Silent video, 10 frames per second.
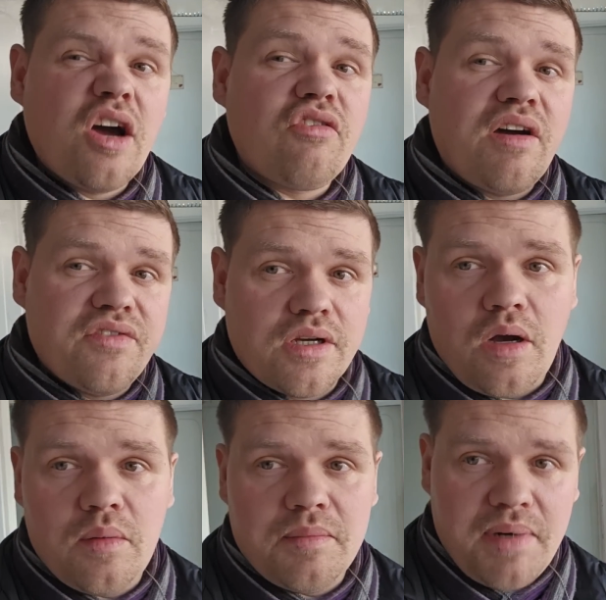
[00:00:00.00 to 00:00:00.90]
I'd rather
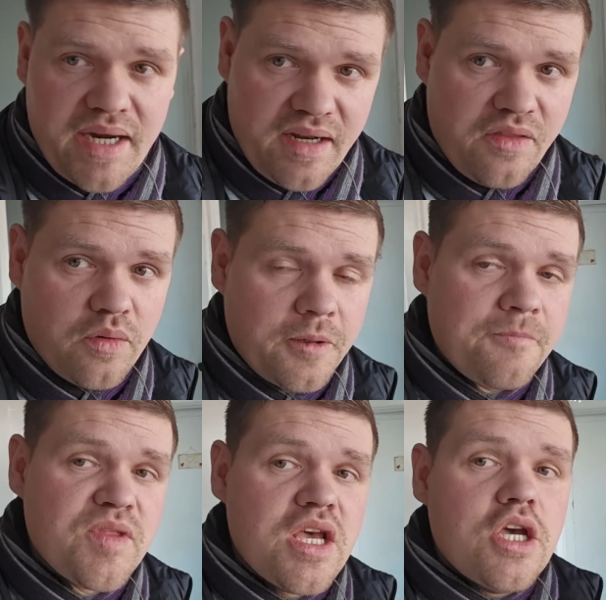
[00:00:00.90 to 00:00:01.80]
go and buy another one.
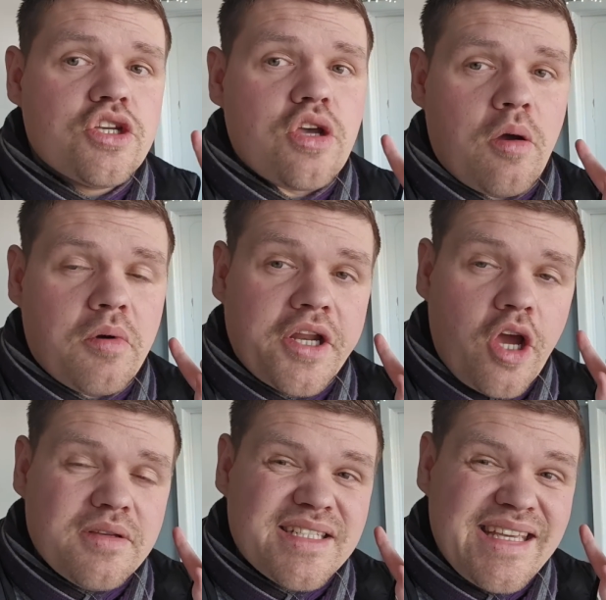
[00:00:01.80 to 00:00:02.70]
So I'm going to
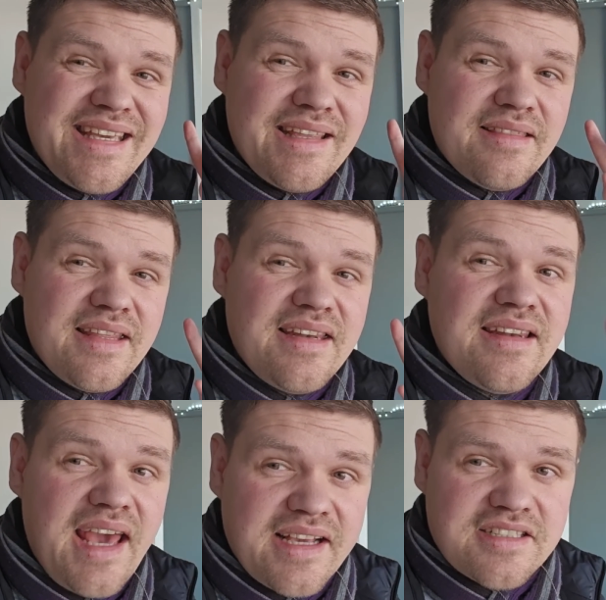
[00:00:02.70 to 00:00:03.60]
go and see the
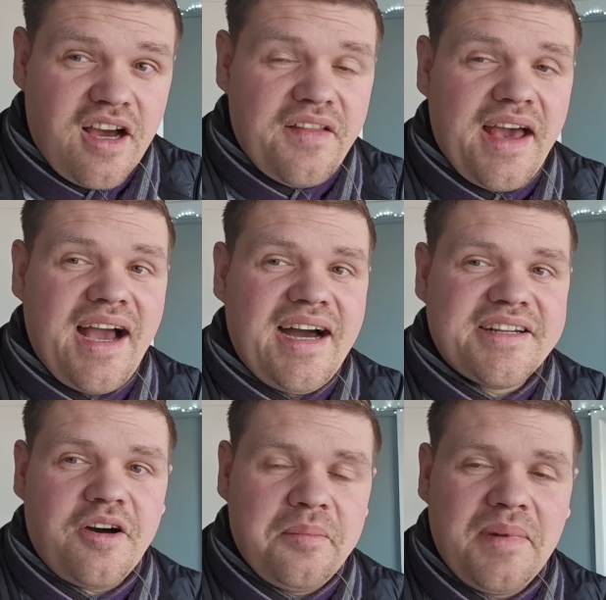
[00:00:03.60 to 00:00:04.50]
next car that I
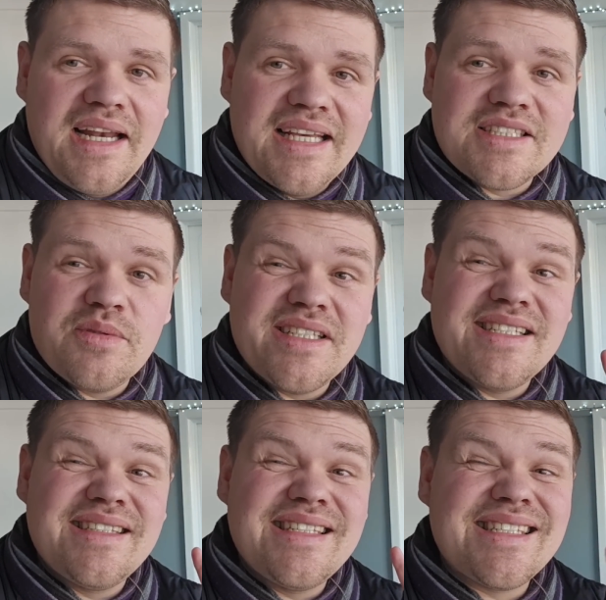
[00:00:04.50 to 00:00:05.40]
had on my list, which
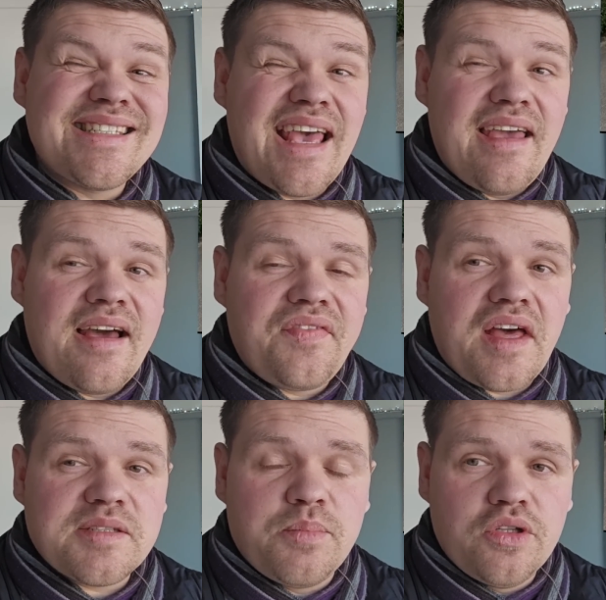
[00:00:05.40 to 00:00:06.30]
is this Seat.
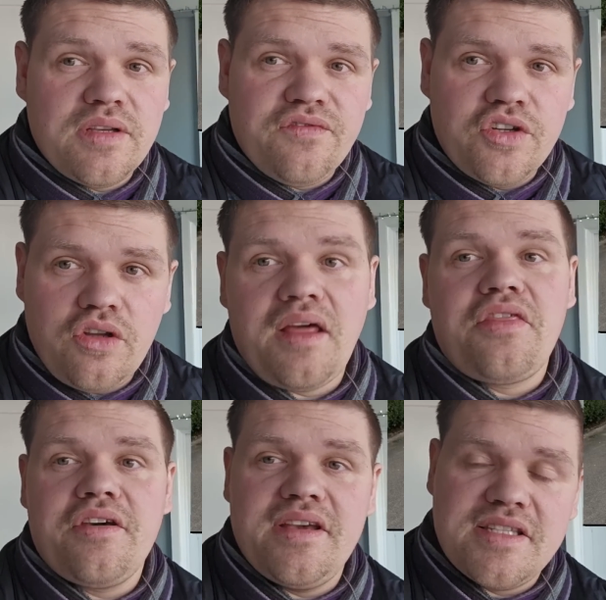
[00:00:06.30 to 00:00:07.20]
Now it's booked in for
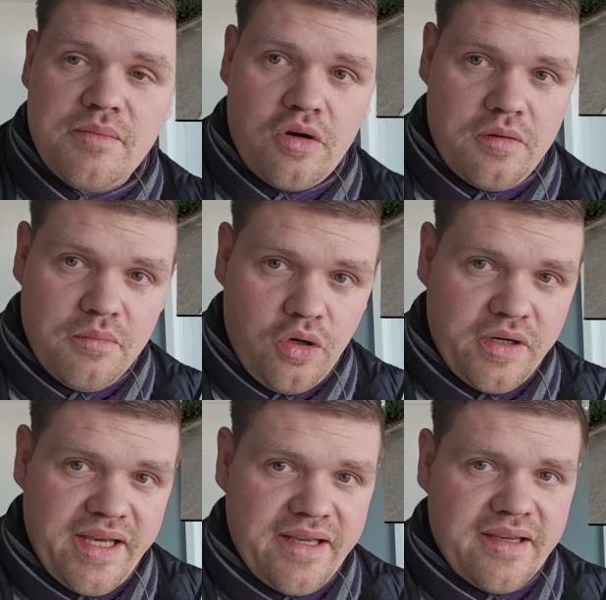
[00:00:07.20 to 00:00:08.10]
9:30 tomorrow
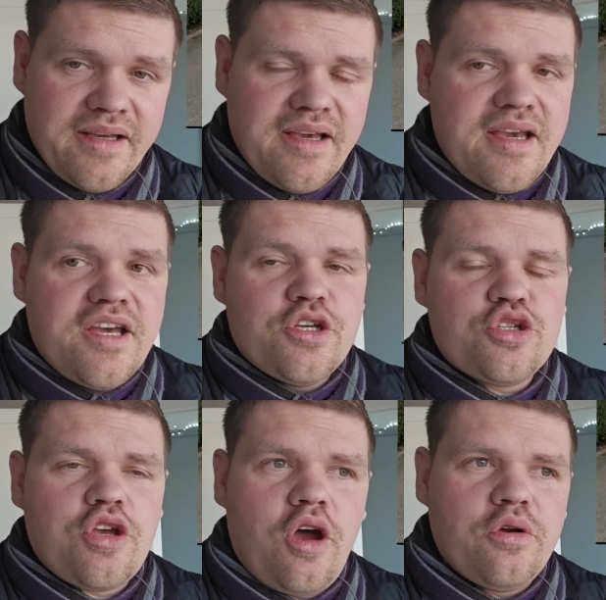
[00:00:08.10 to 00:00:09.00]
morning,
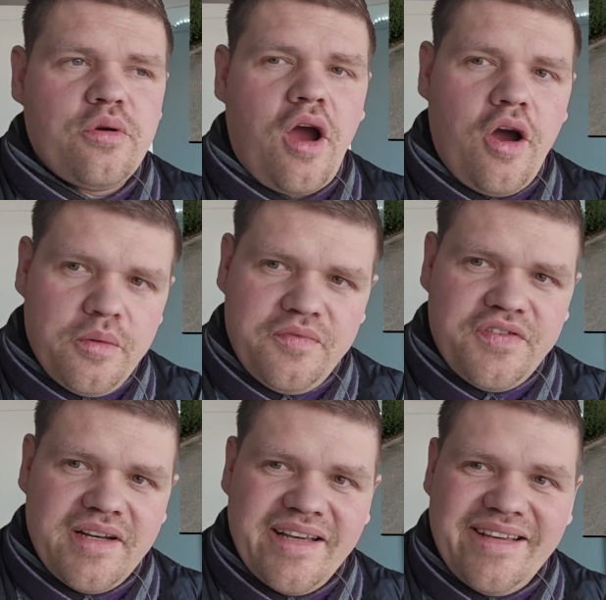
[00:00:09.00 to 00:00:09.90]
so
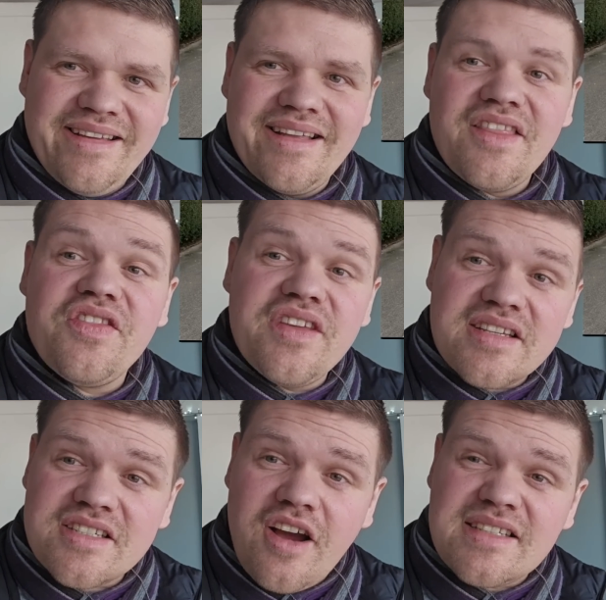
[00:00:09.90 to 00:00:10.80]
hopefully
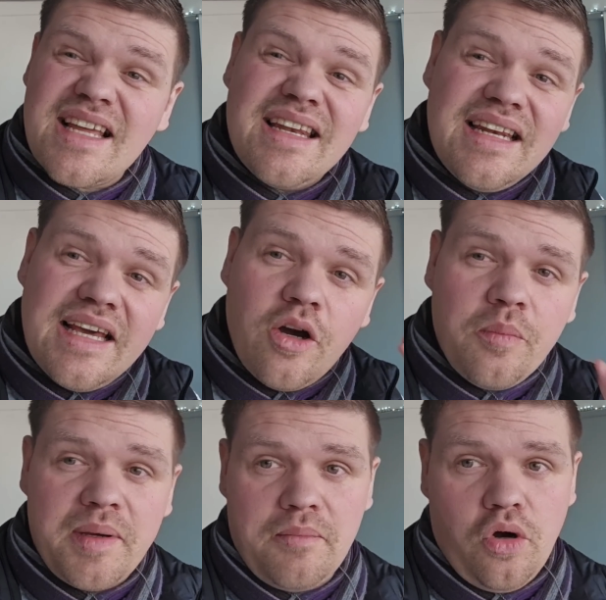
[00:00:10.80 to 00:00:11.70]
this guy's a
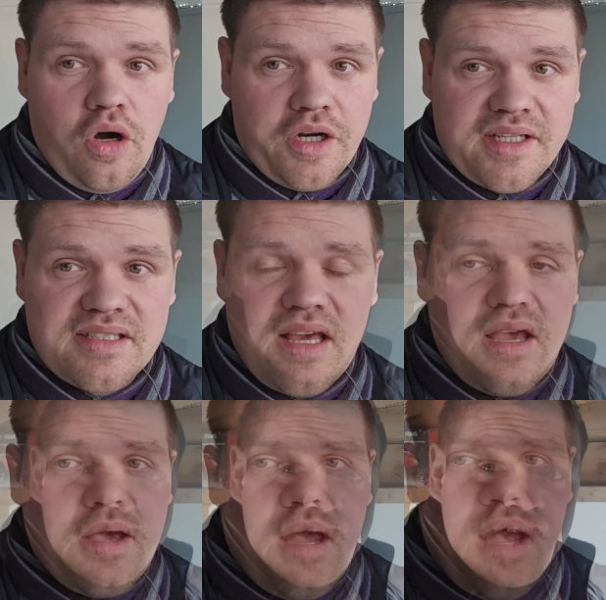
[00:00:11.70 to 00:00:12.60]
little bit more honest.
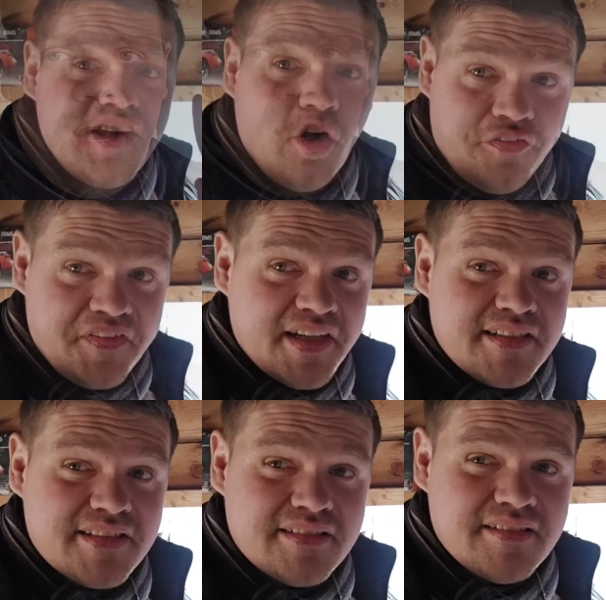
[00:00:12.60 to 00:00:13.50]
The
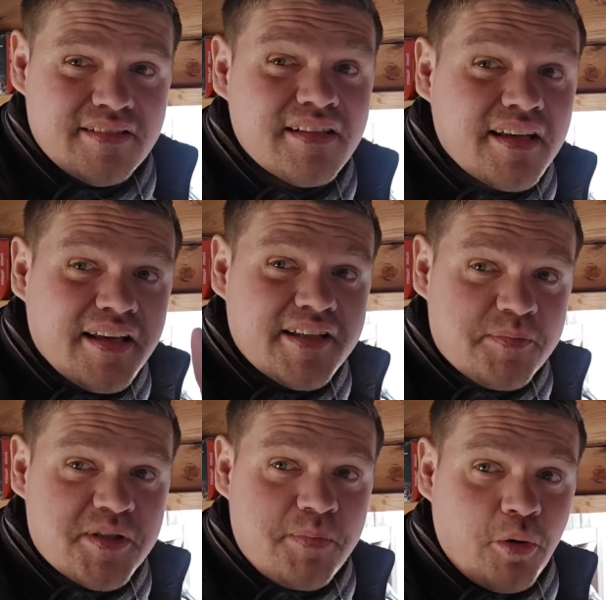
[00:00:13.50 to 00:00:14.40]
office is
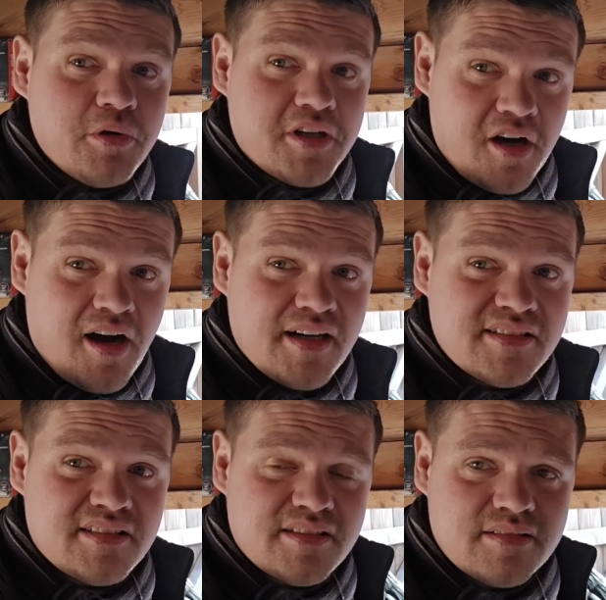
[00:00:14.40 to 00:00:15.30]
Bespoke
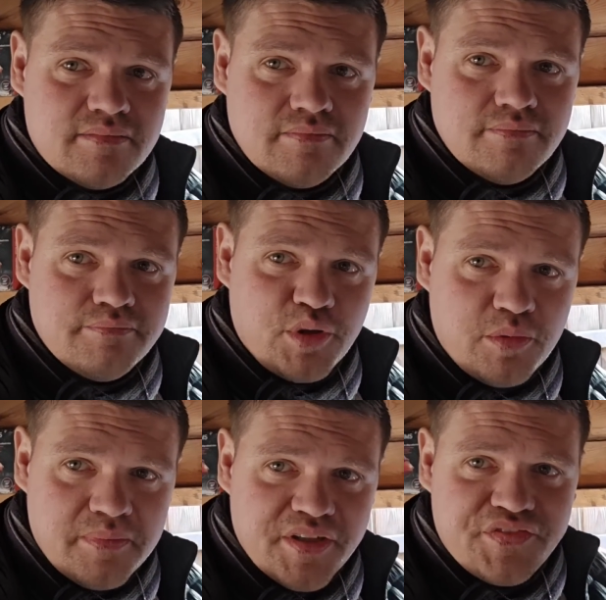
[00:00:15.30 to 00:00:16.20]
Cars,
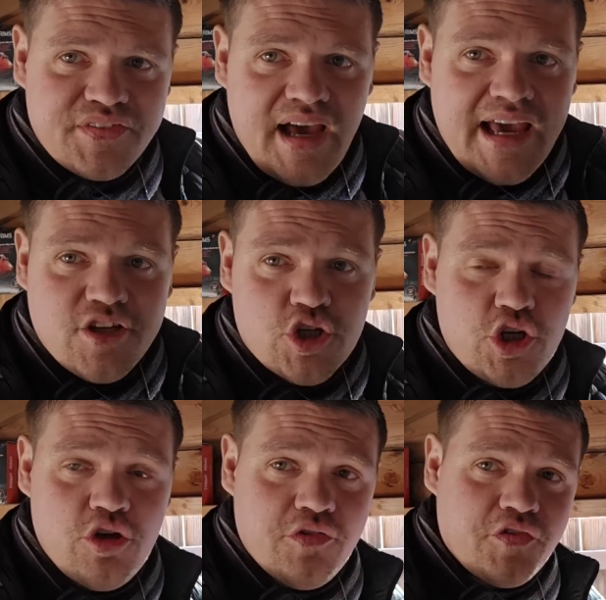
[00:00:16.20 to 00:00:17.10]
Bournemouth
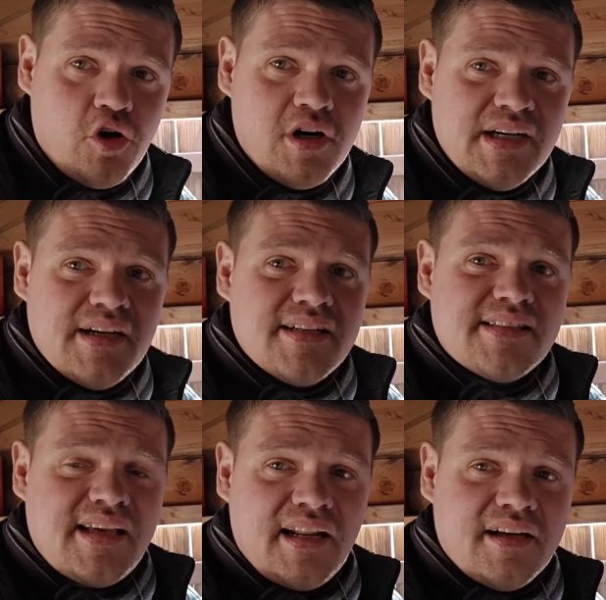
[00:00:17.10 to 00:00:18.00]
HQ for
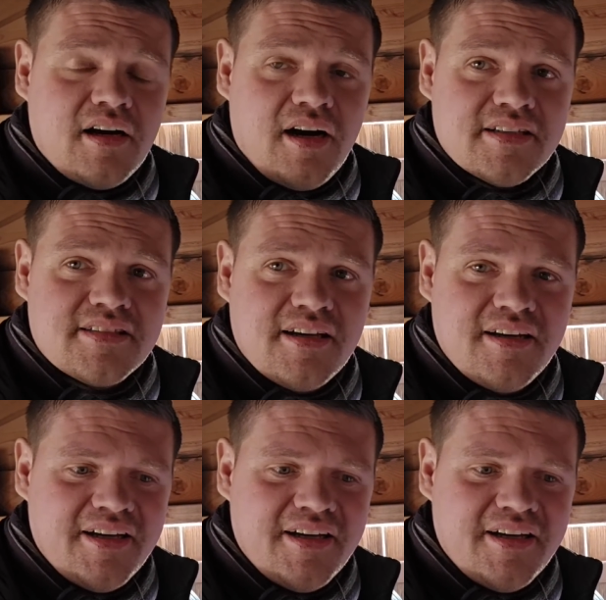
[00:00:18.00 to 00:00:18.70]
selling cars.